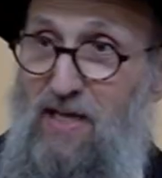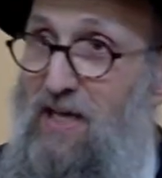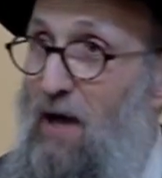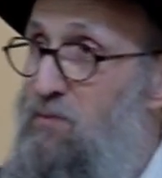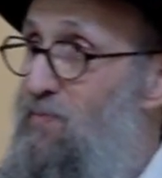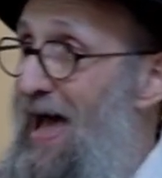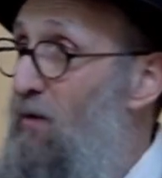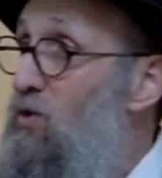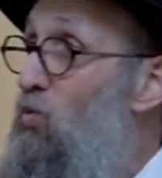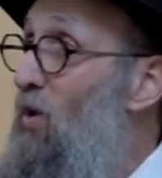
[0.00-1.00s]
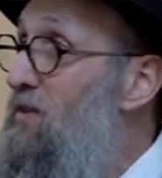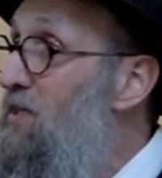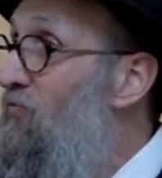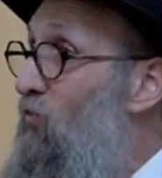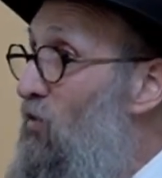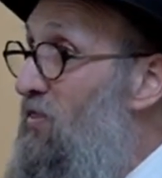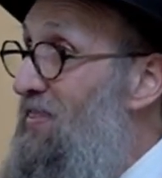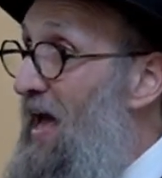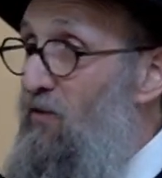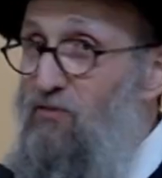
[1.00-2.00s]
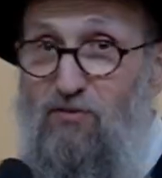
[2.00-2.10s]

He comes back with 24,000